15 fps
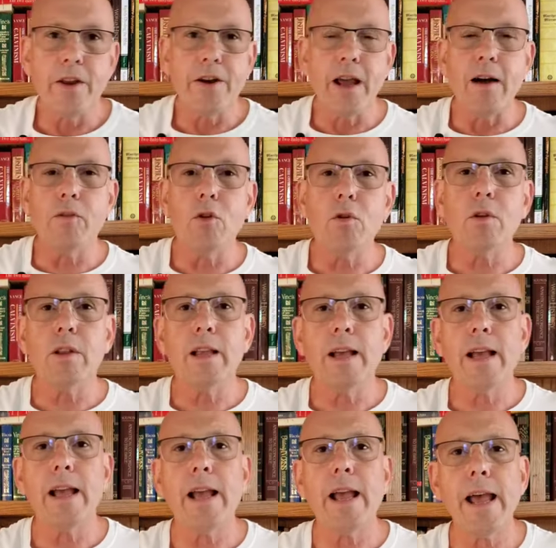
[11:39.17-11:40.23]
and the devil
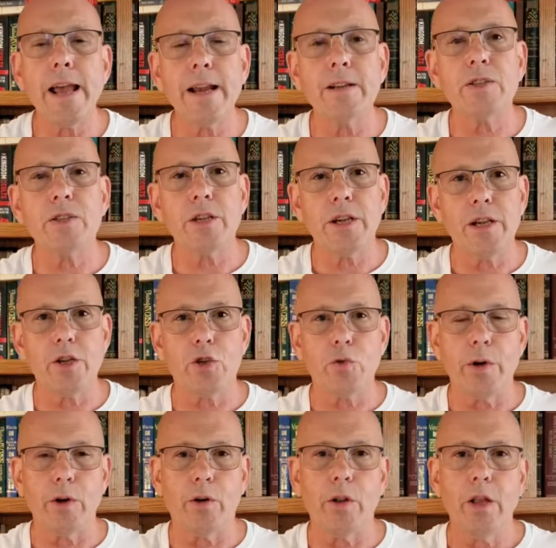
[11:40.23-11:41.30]
hates
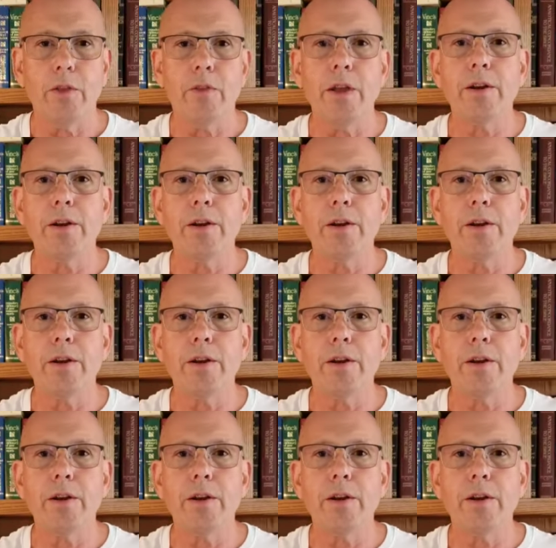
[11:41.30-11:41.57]
Israel.